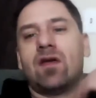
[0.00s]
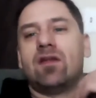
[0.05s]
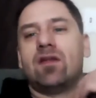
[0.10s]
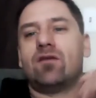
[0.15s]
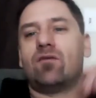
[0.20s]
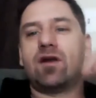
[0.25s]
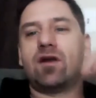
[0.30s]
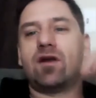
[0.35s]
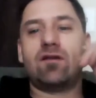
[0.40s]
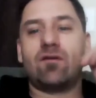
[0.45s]

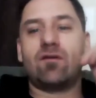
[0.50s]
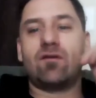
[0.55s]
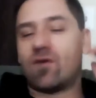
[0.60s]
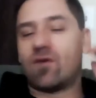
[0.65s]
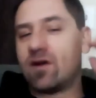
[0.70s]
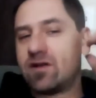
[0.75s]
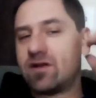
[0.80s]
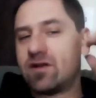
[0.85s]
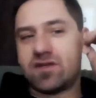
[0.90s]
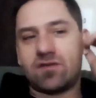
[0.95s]
The one
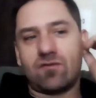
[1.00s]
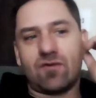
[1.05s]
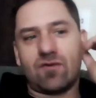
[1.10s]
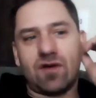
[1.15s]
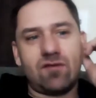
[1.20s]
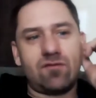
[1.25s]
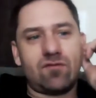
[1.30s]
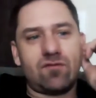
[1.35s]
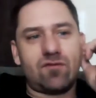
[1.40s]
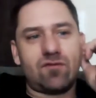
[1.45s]

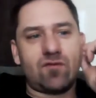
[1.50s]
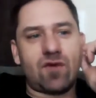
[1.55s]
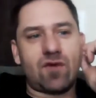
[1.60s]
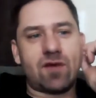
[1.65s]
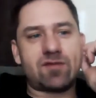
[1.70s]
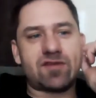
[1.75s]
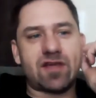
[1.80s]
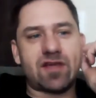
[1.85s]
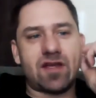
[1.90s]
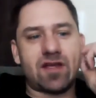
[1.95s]

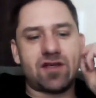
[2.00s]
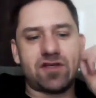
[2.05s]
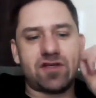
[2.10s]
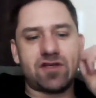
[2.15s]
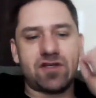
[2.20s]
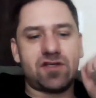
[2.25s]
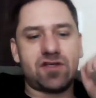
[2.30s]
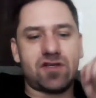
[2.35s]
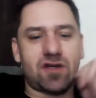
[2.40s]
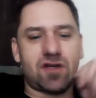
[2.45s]
website I
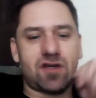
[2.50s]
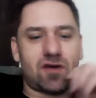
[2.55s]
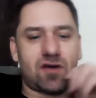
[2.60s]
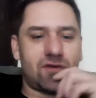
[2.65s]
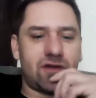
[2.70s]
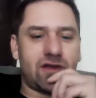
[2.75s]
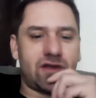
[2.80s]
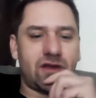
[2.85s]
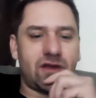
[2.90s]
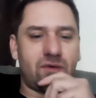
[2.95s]
should show
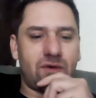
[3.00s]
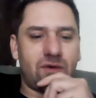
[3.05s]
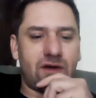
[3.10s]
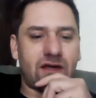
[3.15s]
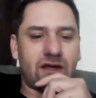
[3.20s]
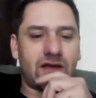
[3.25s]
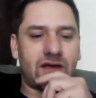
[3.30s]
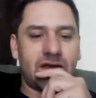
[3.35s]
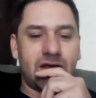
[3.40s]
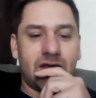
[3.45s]
really
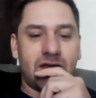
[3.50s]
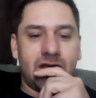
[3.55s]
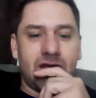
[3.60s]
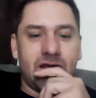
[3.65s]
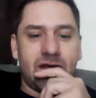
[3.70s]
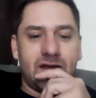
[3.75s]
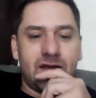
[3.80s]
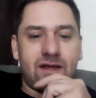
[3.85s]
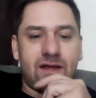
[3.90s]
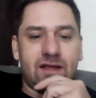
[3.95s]
quick
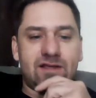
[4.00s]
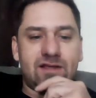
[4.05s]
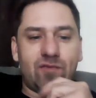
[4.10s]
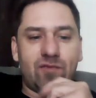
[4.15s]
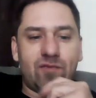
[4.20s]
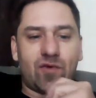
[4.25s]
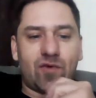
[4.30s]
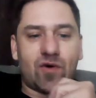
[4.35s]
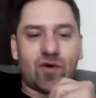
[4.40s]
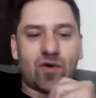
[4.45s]
that's
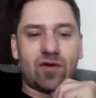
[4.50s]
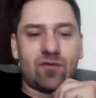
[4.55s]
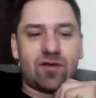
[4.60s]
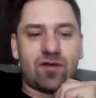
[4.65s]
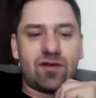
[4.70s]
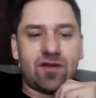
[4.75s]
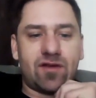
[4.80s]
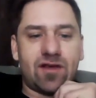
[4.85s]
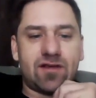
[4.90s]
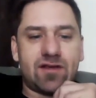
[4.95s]
important
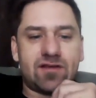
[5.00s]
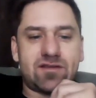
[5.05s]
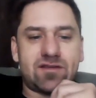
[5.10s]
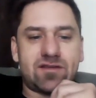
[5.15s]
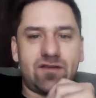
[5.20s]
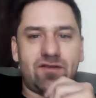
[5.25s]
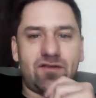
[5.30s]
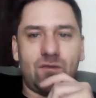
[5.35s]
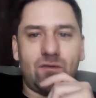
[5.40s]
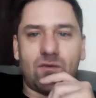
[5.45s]
with this,
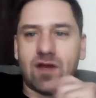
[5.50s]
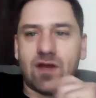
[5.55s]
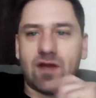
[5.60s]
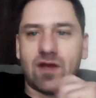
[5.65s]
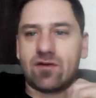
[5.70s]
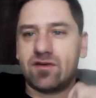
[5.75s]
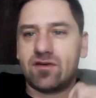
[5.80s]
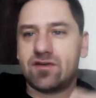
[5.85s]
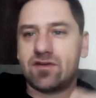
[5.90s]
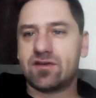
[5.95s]
if you want
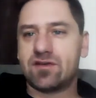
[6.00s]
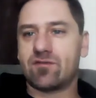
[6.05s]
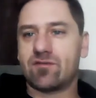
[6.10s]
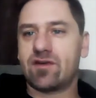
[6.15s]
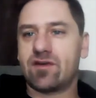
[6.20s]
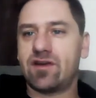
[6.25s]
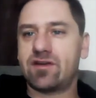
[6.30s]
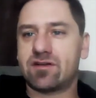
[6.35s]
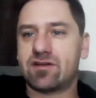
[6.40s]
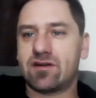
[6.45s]
to do some
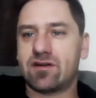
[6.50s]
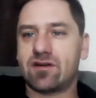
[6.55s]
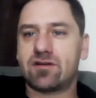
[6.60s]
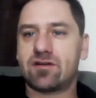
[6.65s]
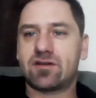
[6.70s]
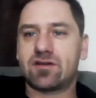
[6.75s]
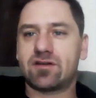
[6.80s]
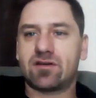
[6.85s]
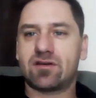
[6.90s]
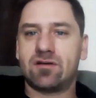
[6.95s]

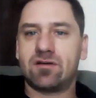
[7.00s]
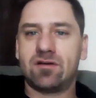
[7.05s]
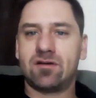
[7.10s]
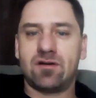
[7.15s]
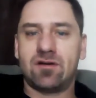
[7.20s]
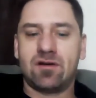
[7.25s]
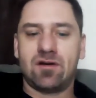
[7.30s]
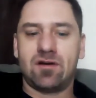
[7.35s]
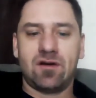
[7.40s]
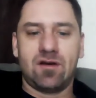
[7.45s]
research,
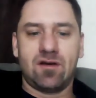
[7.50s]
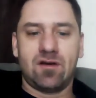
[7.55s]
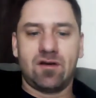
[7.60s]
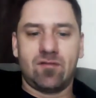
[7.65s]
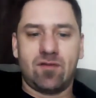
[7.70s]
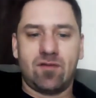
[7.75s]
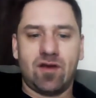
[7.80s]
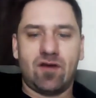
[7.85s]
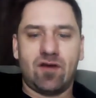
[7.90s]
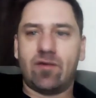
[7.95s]

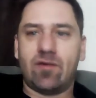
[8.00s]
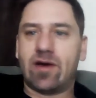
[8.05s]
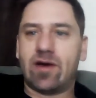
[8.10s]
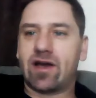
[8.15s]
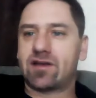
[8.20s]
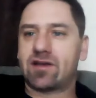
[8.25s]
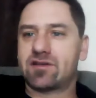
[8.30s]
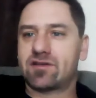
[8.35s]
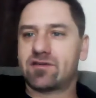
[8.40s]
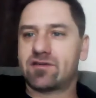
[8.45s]
let me go
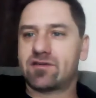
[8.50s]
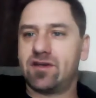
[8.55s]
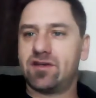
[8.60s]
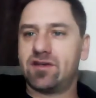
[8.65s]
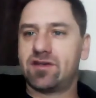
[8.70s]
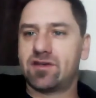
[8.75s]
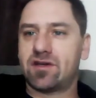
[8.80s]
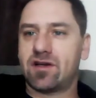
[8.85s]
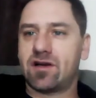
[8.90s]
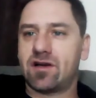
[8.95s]
back and screen
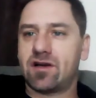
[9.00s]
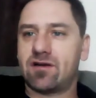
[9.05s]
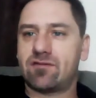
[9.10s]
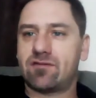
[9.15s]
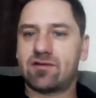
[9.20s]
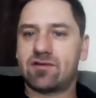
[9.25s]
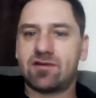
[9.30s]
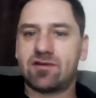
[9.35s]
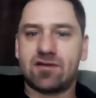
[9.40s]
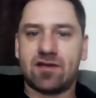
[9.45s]
share.
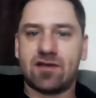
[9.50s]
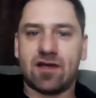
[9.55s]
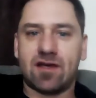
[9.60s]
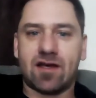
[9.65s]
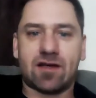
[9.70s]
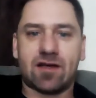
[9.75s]
One sec.